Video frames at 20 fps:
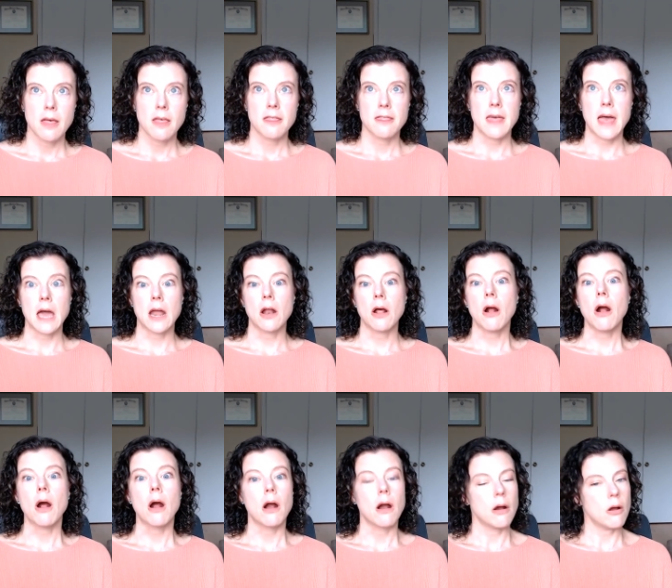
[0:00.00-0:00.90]
that
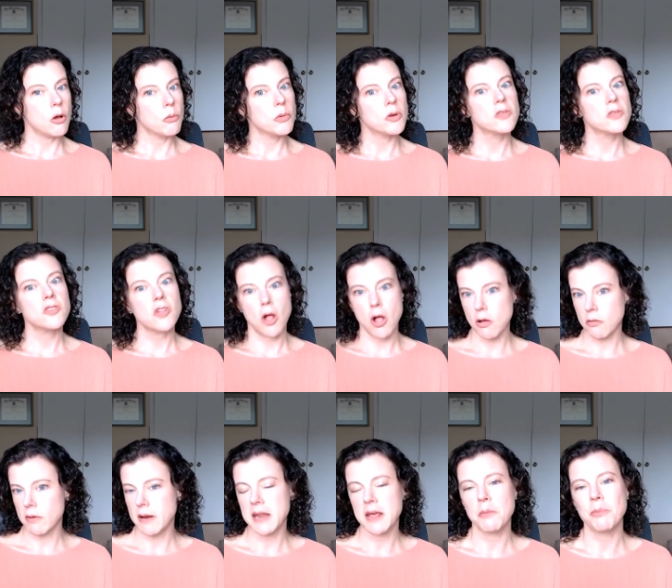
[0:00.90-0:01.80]
are almost
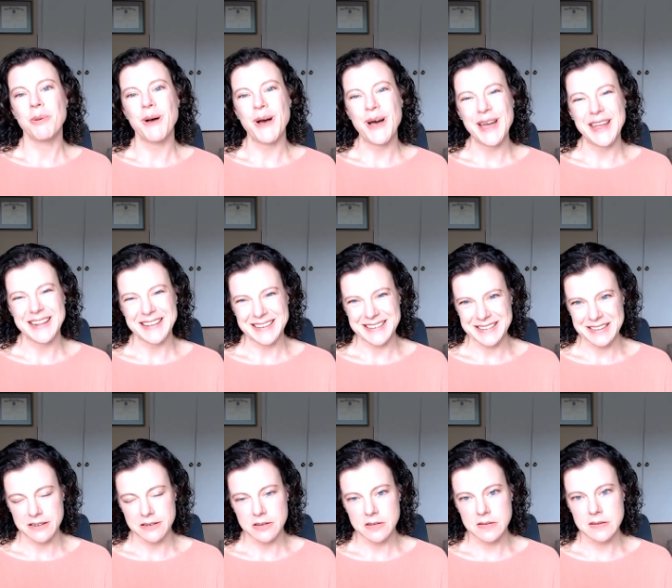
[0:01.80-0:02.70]
already bought
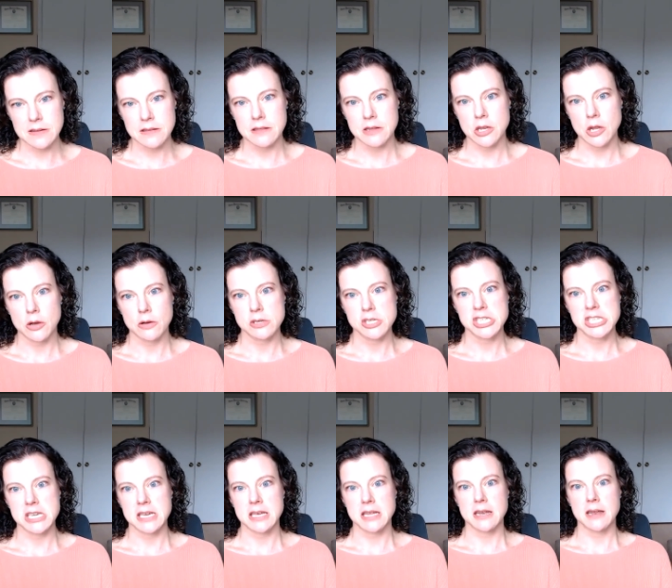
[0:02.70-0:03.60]
into the
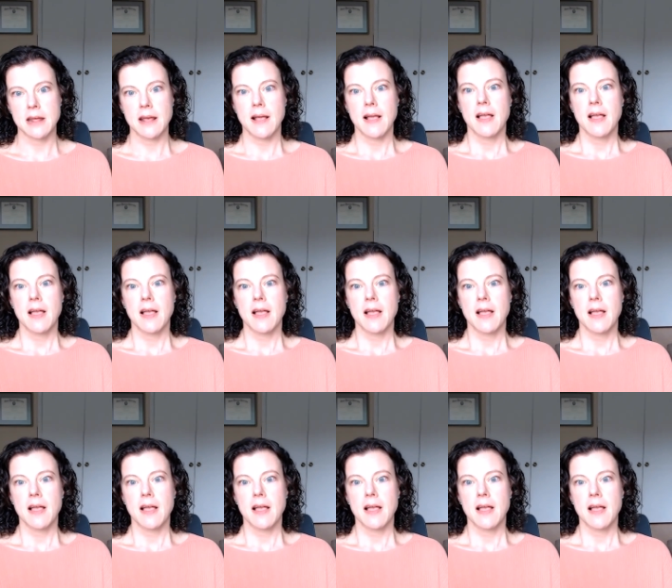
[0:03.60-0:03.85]
notion